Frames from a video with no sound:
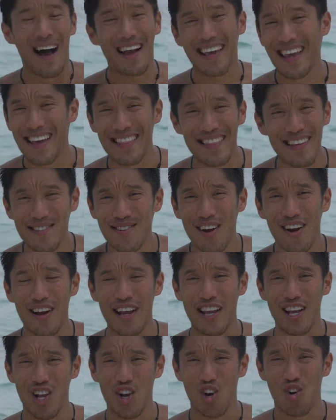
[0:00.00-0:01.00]
Again, these are
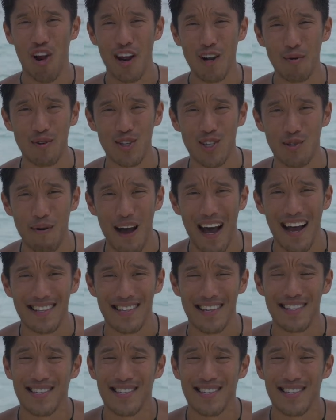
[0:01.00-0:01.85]
incredible spots,